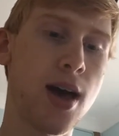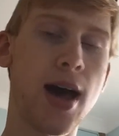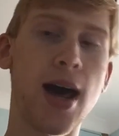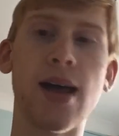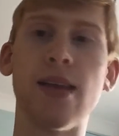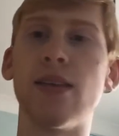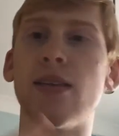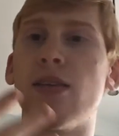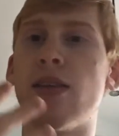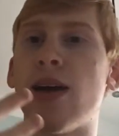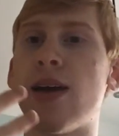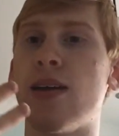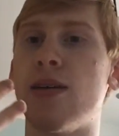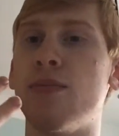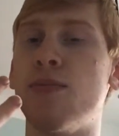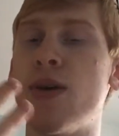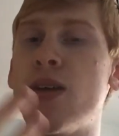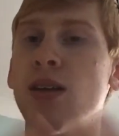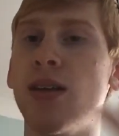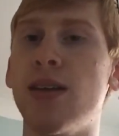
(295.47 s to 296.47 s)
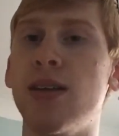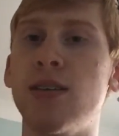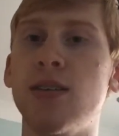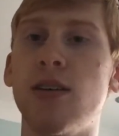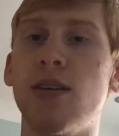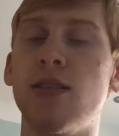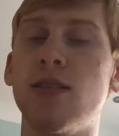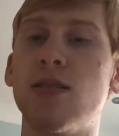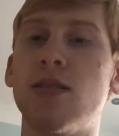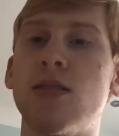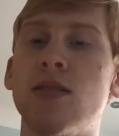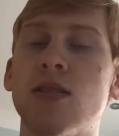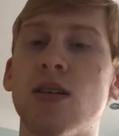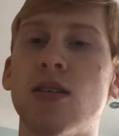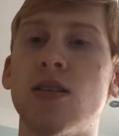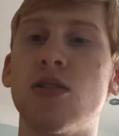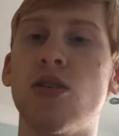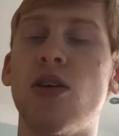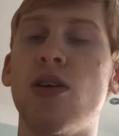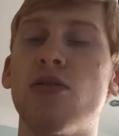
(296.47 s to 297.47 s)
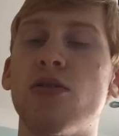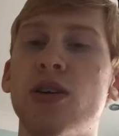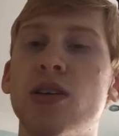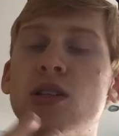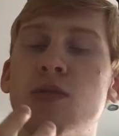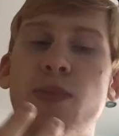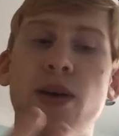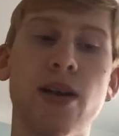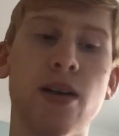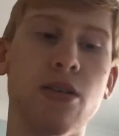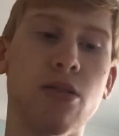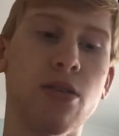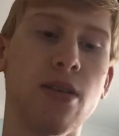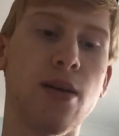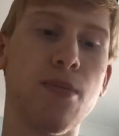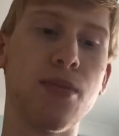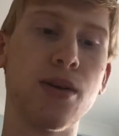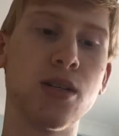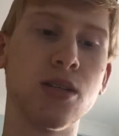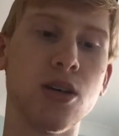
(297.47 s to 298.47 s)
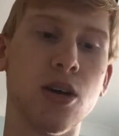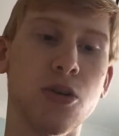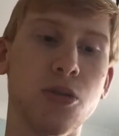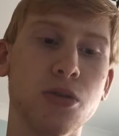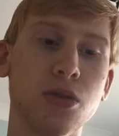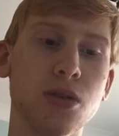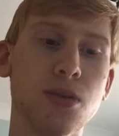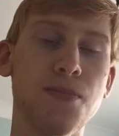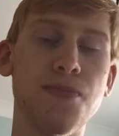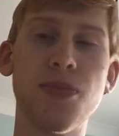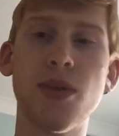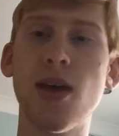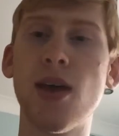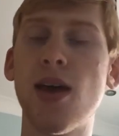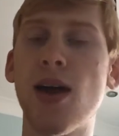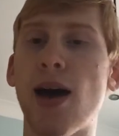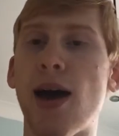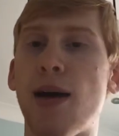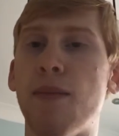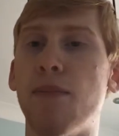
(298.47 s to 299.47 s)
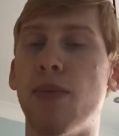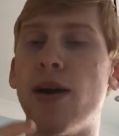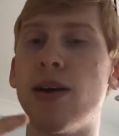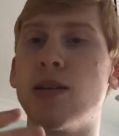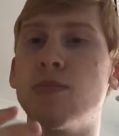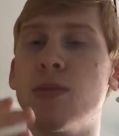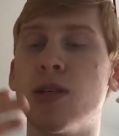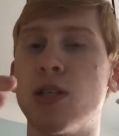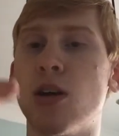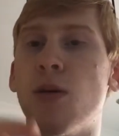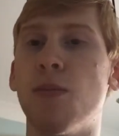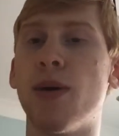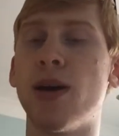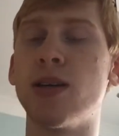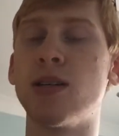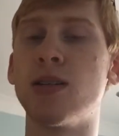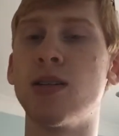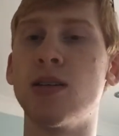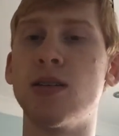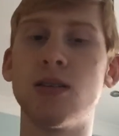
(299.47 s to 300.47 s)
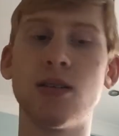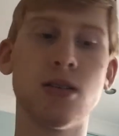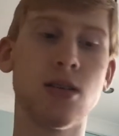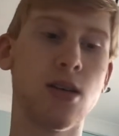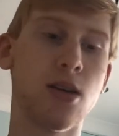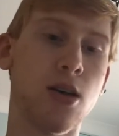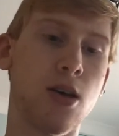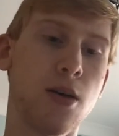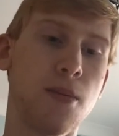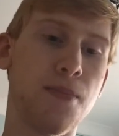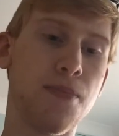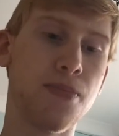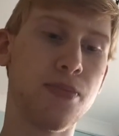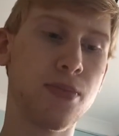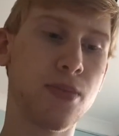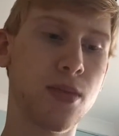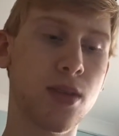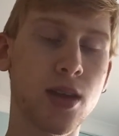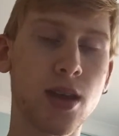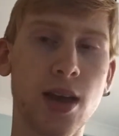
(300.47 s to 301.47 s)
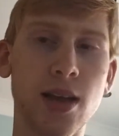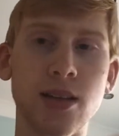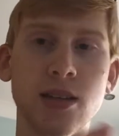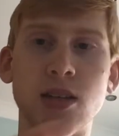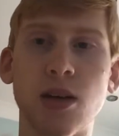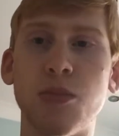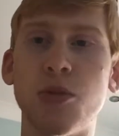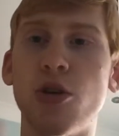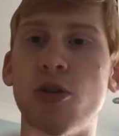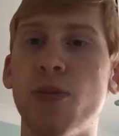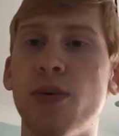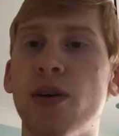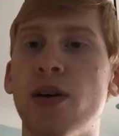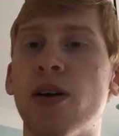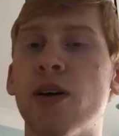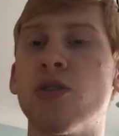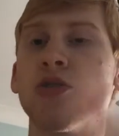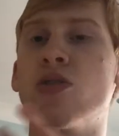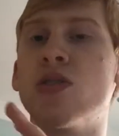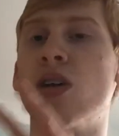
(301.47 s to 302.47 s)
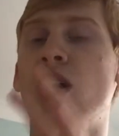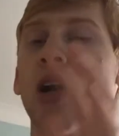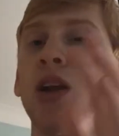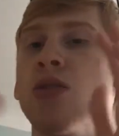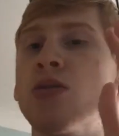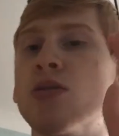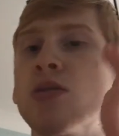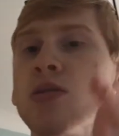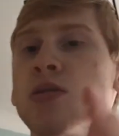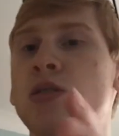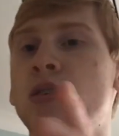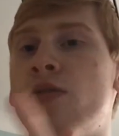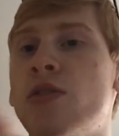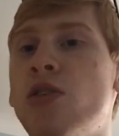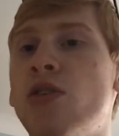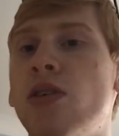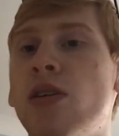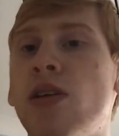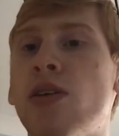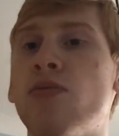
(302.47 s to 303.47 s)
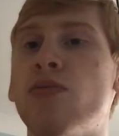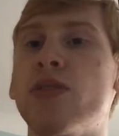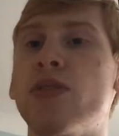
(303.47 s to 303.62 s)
and they immediately decided to increase spending on their missiles and placed missile bases in some European countries close to the Soviet Union in